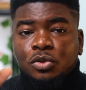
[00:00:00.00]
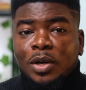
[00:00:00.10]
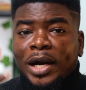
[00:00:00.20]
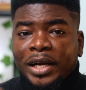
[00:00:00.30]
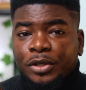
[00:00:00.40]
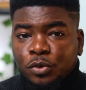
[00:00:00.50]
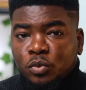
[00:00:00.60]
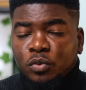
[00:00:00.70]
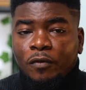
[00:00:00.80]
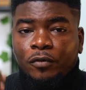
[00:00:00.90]
to hire
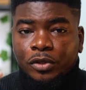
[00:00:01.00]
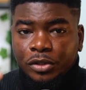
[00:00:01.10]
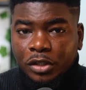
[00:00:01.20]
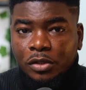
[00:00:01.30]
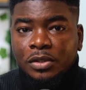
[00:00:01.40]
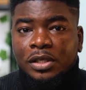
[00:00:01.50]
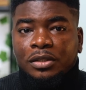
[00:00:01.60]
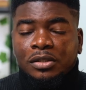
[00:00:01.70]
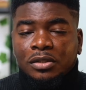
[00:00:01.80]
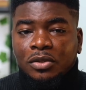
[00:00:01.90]
you for your skill
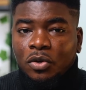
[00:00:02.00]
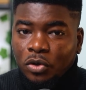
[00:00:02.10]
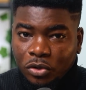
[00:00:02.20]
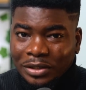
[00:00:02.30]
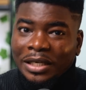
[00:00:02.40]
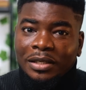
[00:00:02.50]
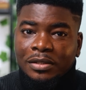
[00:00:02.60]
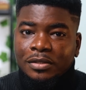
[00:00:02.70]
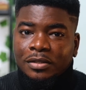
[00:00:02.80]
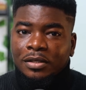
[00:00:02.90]
sets or your
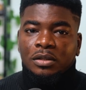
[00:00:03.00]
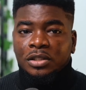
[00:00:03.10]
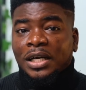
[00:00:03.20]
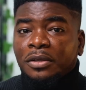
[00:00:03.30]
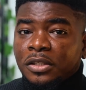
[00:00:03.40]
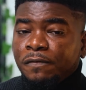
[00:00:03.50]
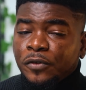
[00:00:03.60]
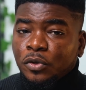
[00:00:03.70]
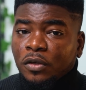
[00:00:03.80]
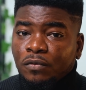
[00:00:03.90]
talents. Check out this
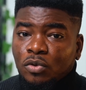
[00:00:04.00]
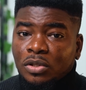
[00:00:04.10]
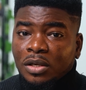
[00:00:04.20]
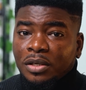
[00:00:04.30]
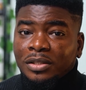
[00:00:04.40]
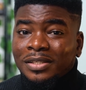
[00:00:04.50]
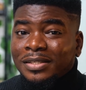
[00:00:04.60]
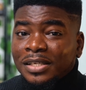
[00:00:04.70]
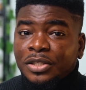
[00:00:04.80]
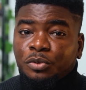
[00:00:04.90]
video if you want to learn
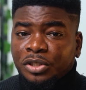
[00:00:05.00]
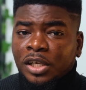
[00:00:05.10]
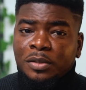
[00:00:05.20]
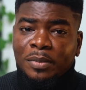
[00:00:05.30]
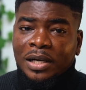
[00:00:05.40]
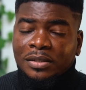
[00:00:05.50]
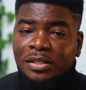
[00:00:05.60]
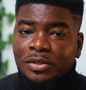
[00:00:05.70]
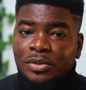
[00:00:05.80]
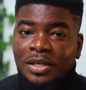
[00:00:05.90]
6 research-backed
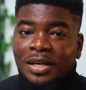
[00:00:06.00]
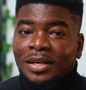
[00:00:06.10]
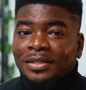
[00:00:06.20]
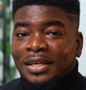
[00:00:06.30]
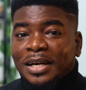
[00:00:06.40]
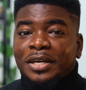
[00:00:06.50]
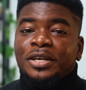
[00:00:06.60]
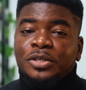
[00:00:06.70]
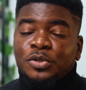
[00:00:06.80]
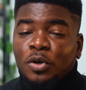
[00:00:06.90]
skills that can
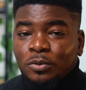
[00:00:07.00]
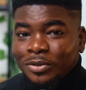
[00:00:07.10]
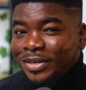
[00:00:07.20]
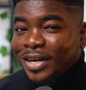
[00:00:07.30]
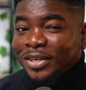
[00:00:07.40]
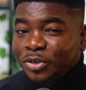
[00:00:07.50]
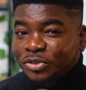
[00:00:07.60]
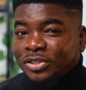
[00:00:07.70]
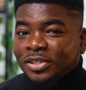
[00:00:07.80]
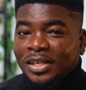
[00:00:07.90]
earn you up to
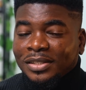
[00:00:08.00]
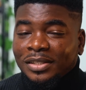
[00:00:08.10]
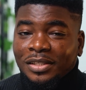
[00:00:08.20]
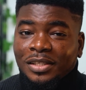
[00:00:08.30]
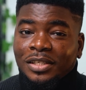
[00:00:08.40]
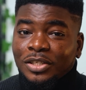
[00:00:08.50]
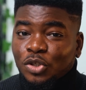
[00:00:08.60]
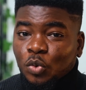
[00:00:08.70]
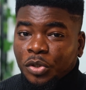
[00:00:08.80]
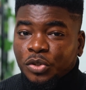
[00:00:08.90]
$900 a day in
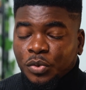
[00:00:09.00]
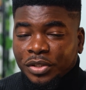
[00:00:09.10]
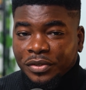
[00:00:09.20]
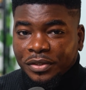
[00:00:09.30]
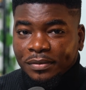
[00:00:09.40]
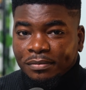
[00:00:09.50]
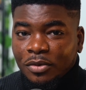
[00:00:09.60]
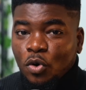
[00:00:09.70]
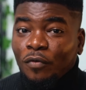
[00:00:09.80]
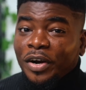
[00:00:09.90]
2023.
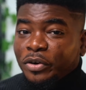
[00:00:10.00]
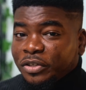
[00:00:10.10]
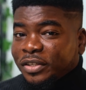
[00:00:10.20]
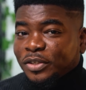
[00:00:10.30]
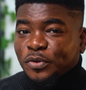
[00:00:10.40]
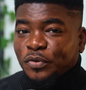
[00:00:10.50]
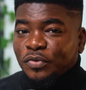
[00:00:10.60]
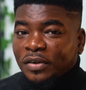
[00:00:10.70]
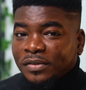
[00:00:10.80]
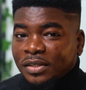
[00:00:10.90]
Over 100,000 of
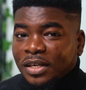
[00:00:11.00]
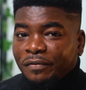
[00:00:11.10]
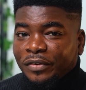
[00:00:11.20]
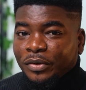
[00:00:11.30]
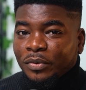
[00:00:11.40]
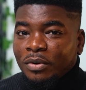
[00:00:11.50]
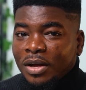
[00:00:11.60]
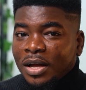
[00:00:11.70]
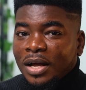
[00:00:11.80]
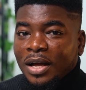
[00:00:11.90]
you have seen that video,
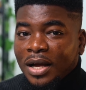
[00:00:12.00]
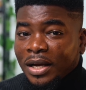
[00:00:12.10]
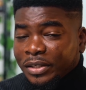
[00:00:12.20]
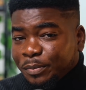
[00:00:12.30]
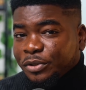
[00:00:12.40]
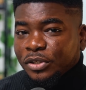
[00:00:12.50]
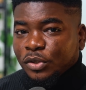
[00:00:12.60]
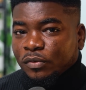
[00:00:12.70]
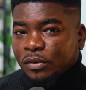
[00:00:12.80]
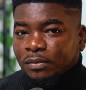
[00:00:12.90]
and it's pretty
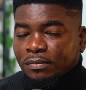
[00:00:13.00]
useful.